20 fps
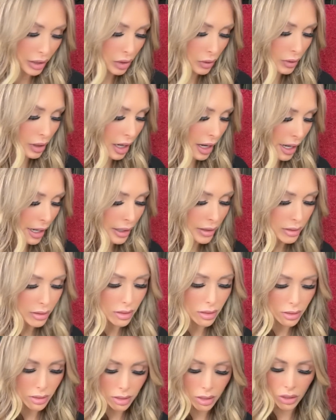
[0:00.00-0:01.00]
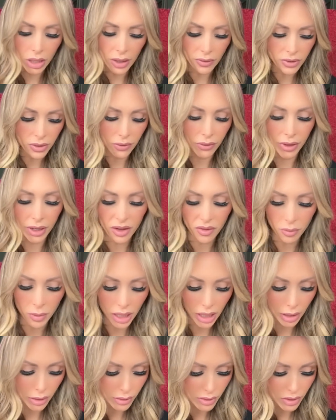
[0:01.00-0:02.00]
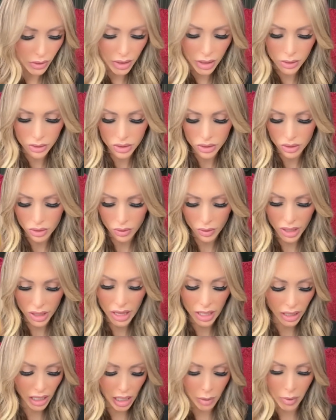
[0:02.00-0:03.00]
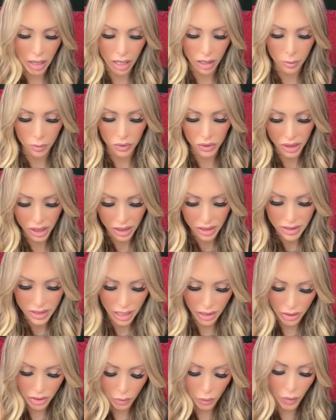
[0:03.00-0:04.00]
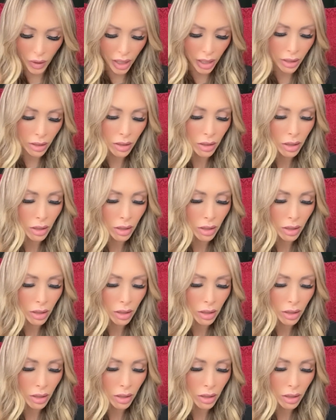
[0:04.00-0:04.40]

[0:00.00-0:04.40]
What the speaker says: you guys, so you have to forgive me. So there's 3 that came out. I'm only going to take the 1.